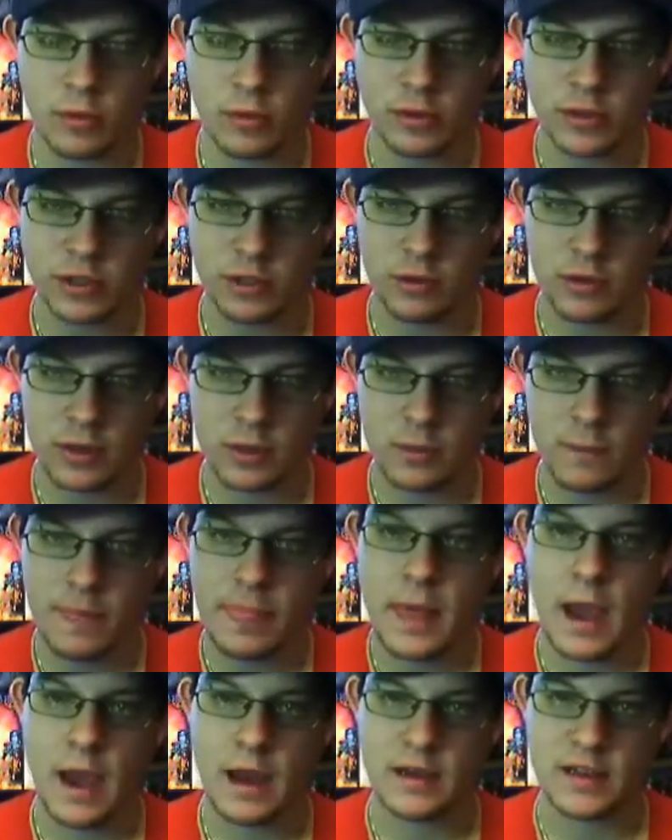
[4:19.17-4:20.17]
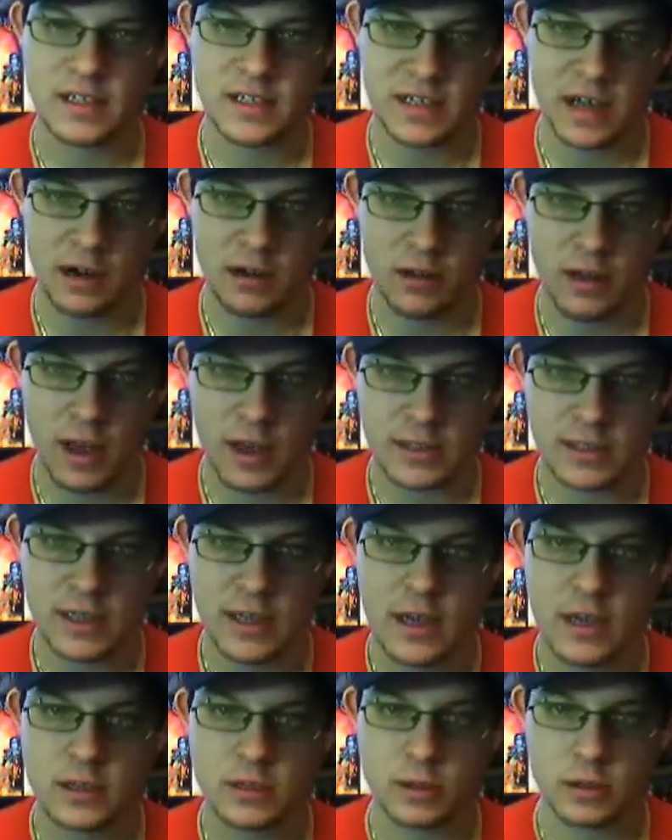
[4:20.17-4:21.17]
I'm going to show you how to sterilize
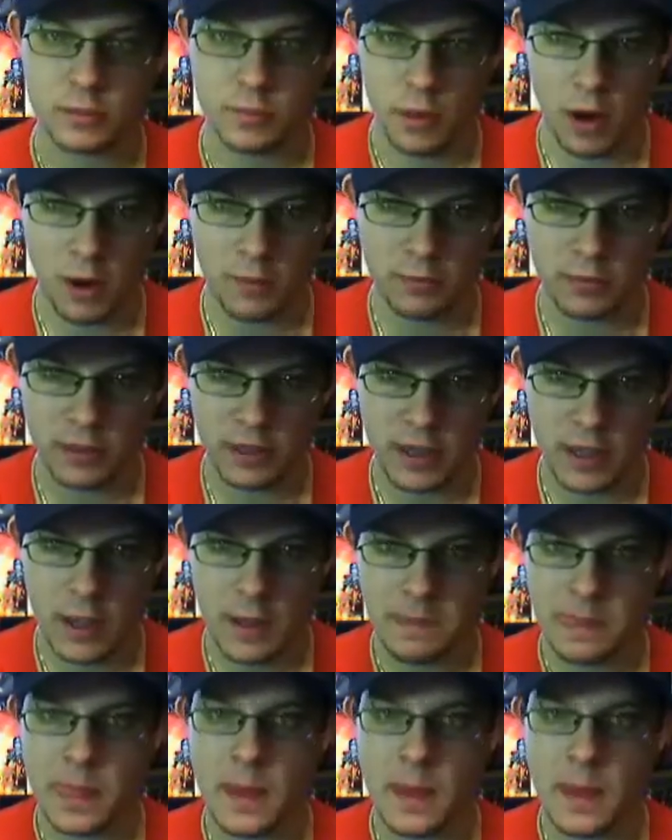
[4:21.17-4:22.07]
it so it's properly.